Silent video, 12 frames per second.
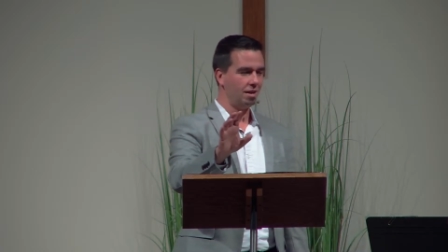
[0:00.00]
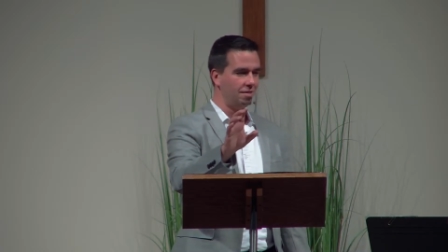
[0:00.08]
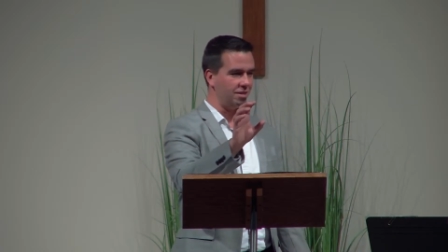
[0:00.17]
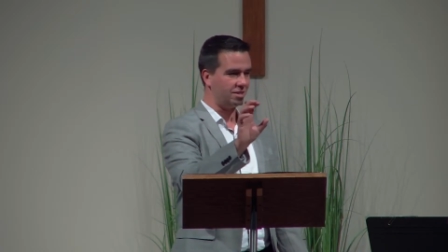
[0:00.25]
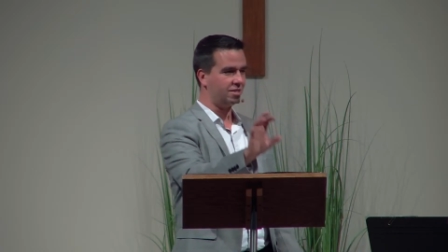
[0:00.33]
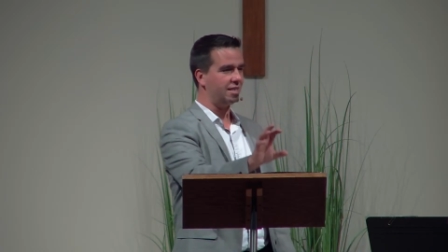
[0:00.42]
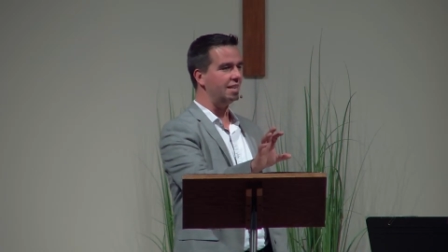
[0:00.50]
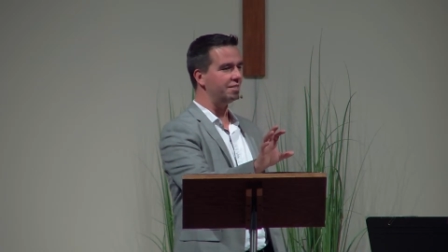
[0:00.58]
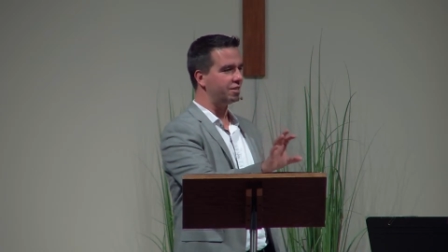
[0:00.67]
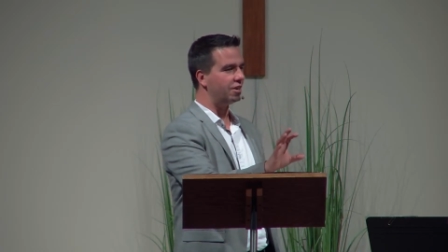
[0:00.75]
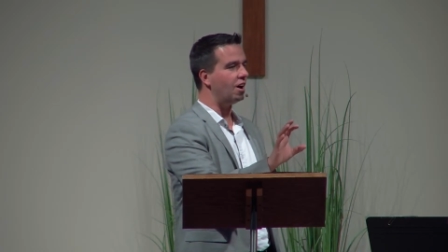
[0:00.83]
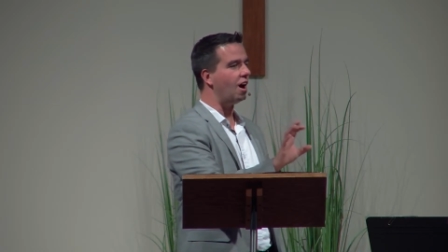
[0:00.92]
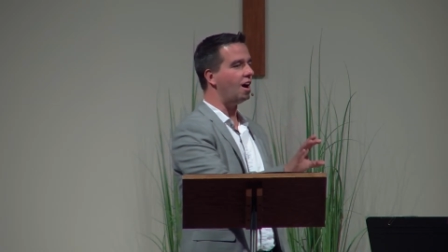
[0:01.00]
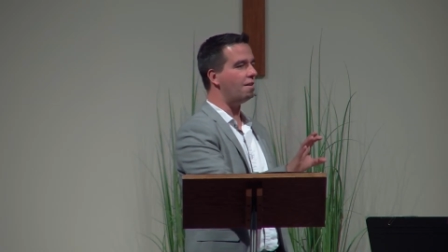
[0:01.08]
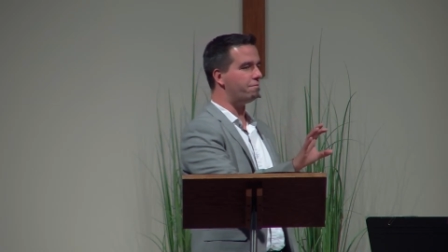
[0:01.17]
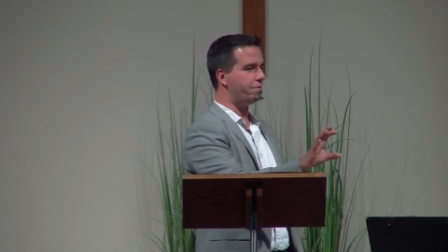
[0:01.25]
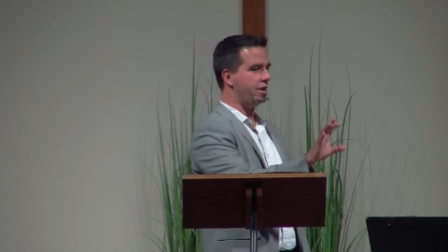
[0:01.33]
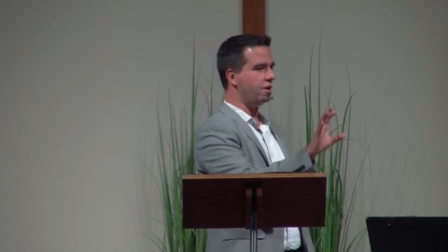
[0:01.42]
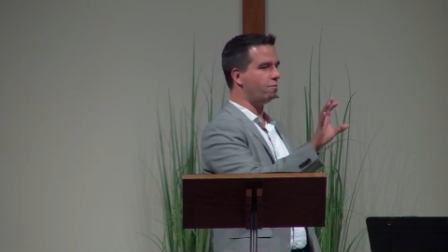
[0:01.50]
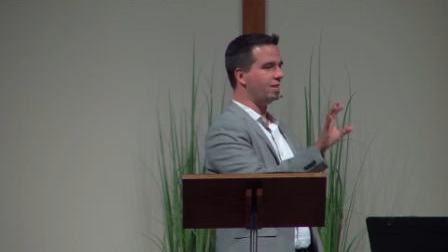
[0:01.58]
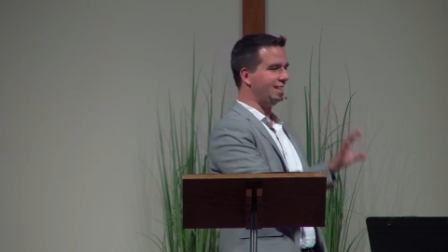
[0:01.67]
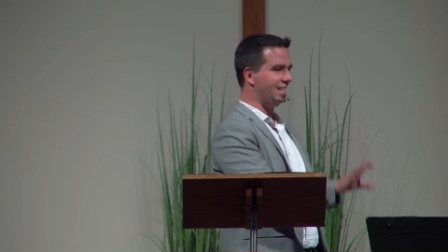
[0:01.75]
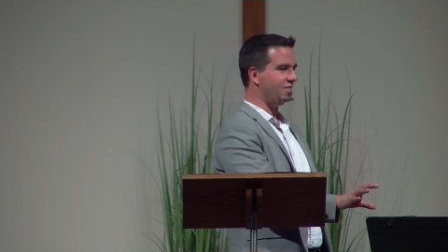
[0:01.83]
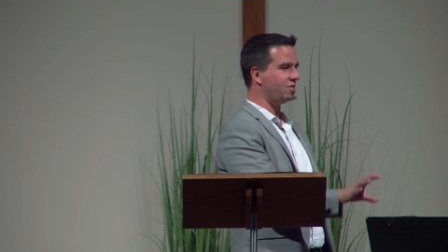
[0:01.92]
the center of their
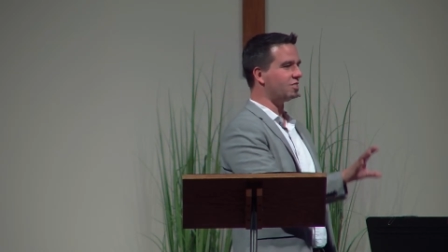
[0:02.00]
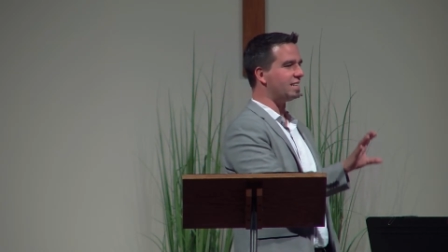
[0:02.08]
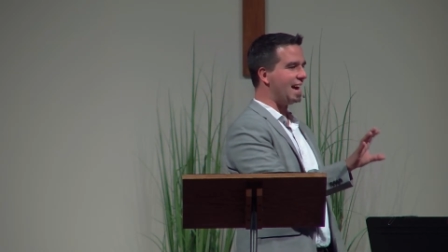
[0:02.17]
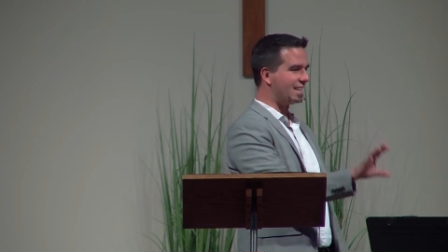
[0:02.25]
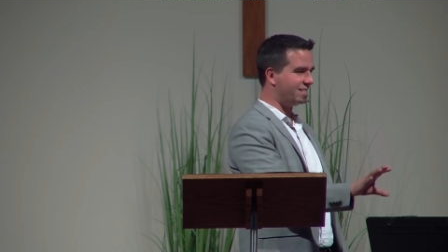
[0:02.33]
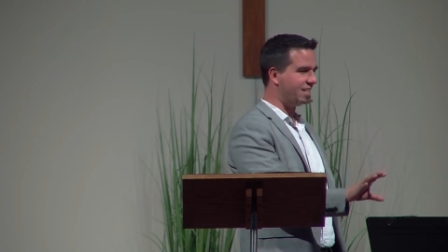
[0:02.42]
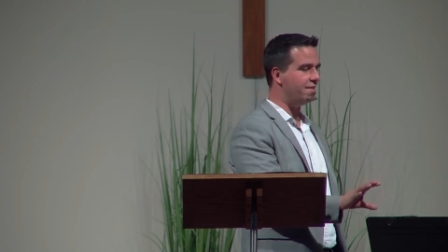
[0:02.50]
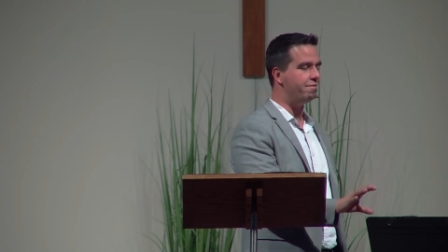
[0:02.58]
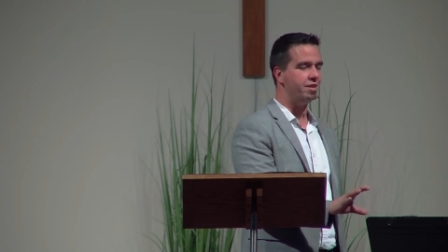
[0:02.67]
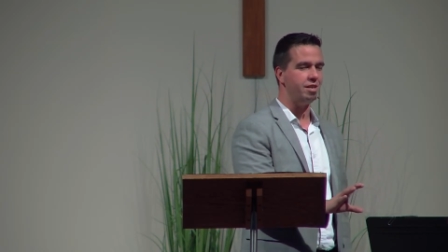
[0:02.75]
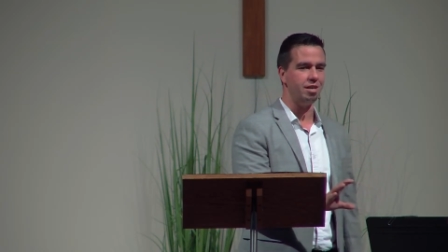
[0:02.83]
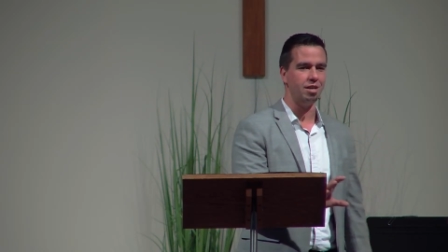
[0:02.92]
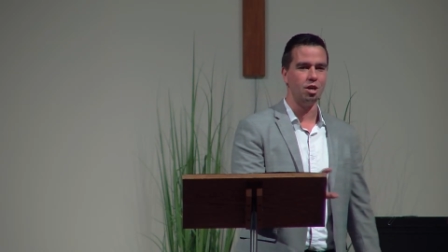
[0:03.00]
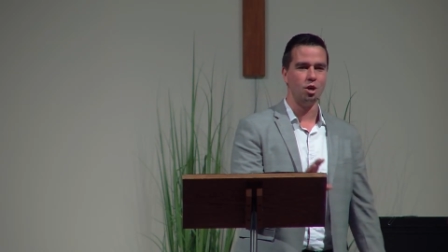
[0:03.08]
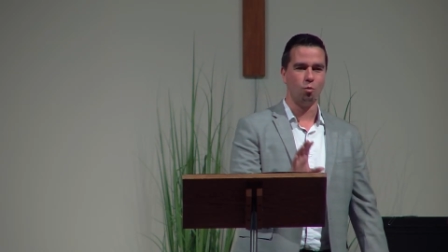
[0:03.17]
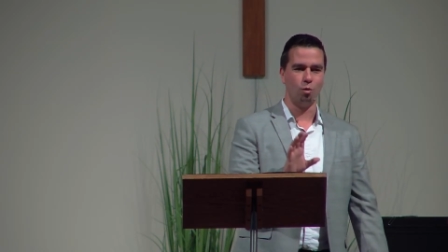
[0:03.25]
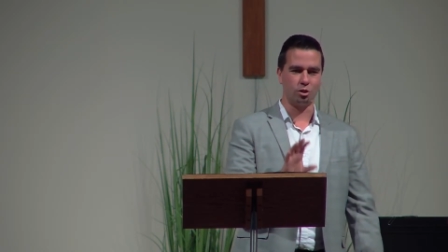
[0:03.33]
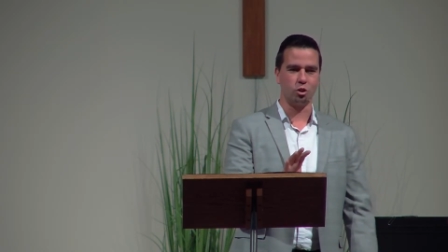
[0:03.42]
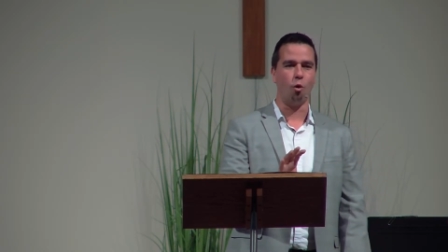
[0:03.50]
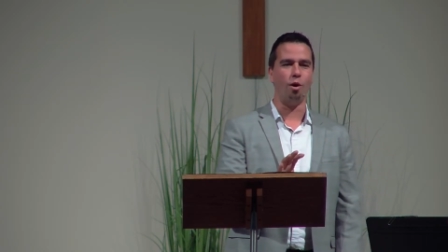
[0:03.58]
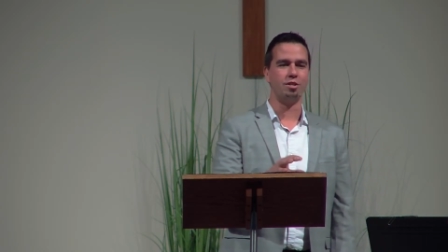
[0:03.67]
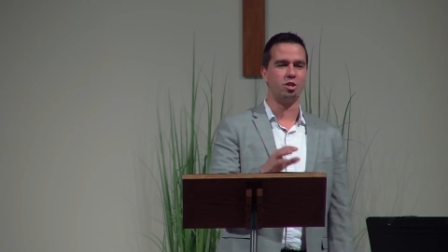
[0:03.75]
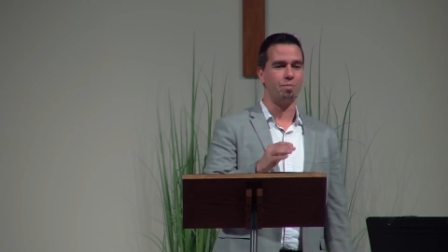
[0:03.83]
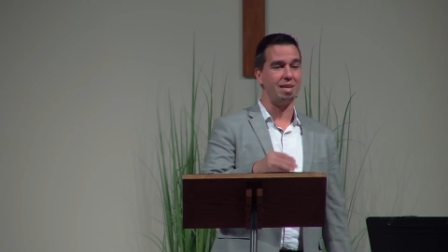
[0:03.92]
religious activity was
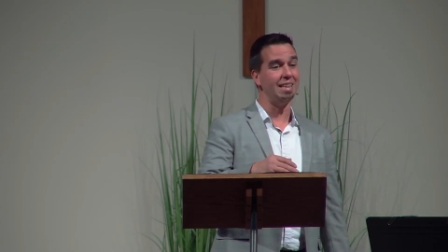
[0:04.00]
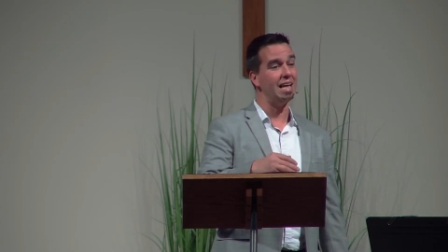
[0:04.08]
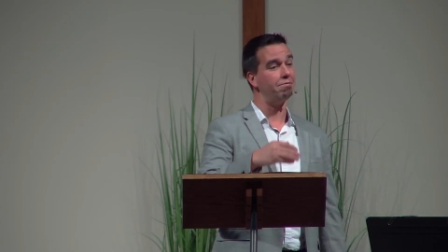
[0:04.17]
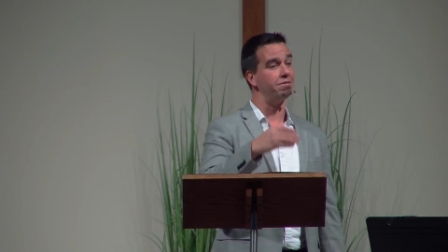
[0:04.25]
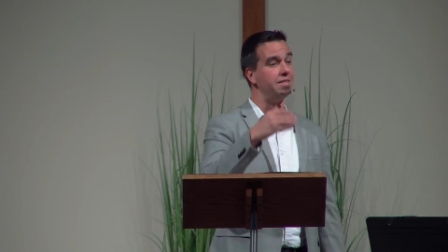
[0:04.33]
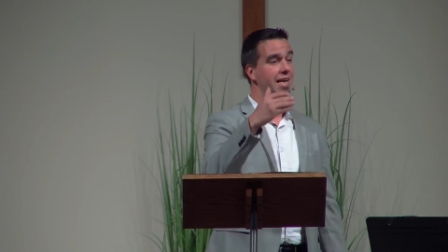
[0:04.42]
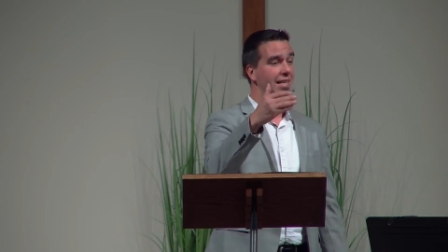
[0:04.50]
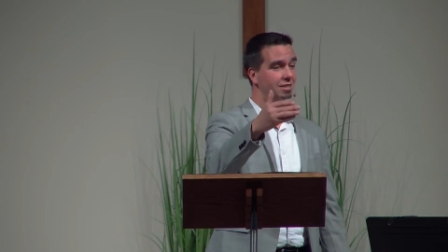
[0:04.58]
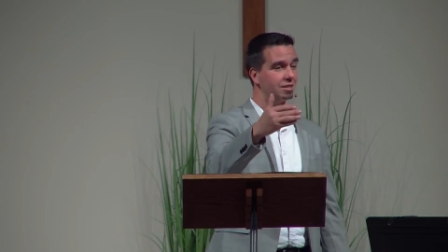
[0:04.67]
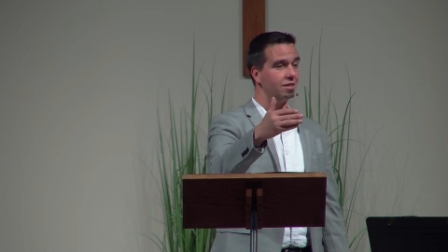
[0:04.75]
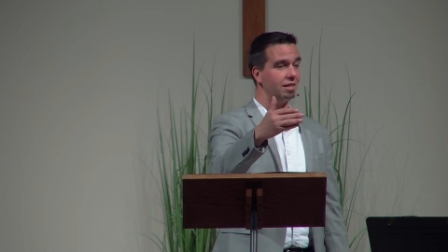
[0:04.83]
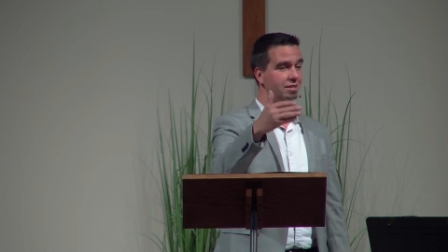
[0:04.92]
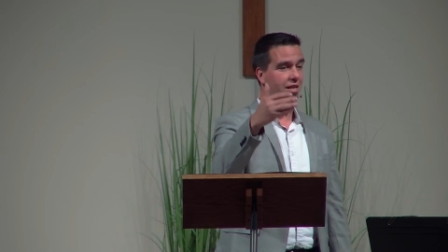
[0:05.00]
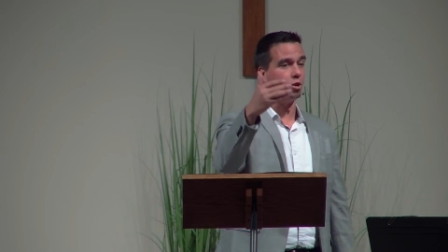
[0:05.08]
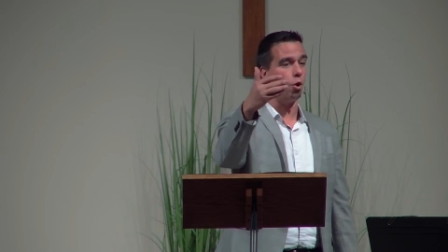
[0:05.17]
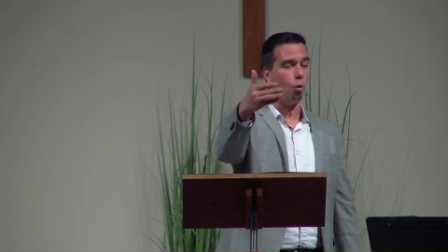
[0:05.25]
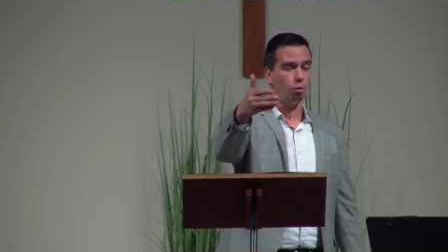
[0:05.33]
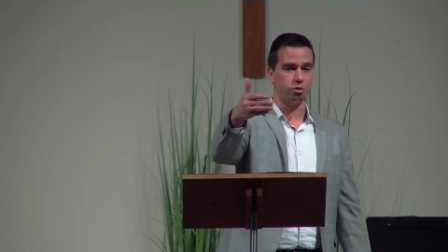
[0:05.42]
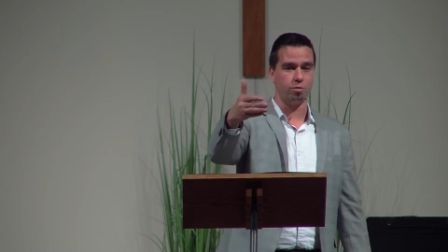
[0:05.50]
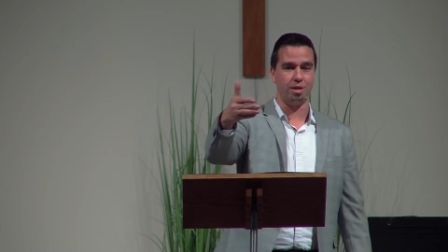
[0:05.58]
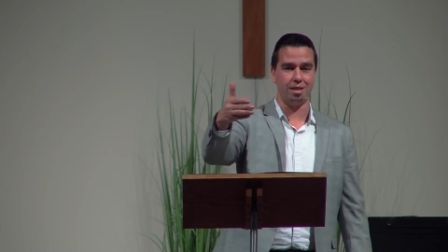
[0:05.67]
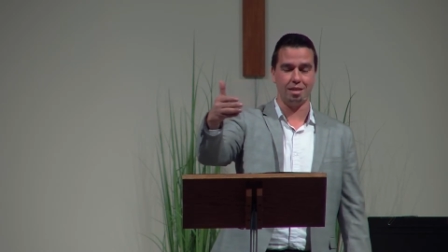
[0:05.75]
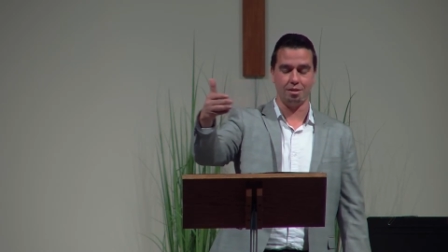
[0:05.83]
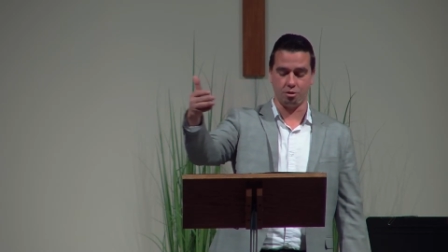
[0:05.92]
going to be left desolate and
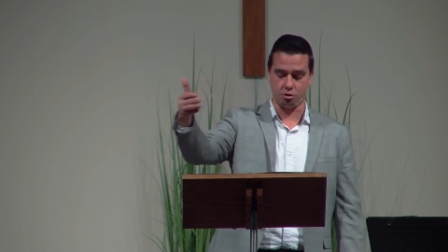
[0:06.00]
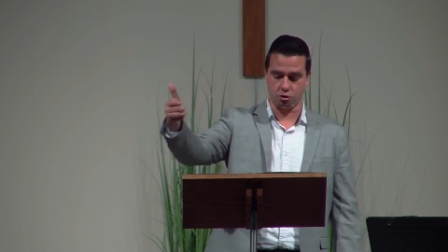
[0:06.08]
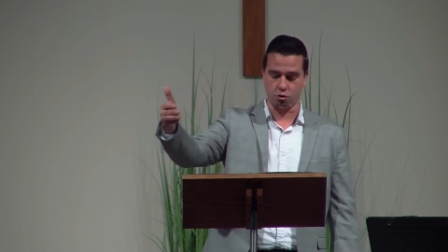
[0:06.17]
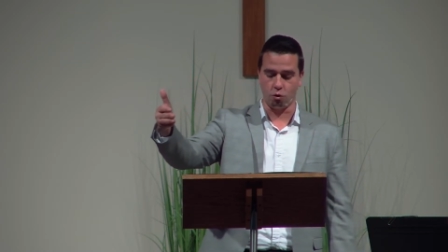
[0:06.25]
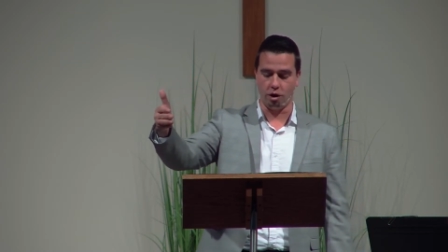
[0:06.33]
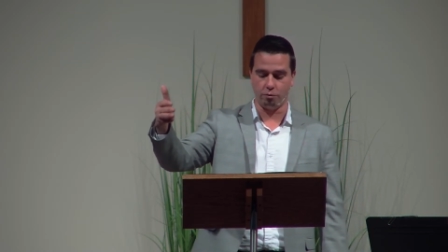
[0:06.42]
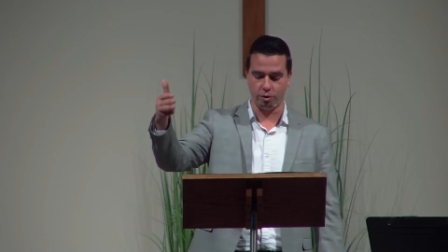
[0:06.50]
ultimately destroyed,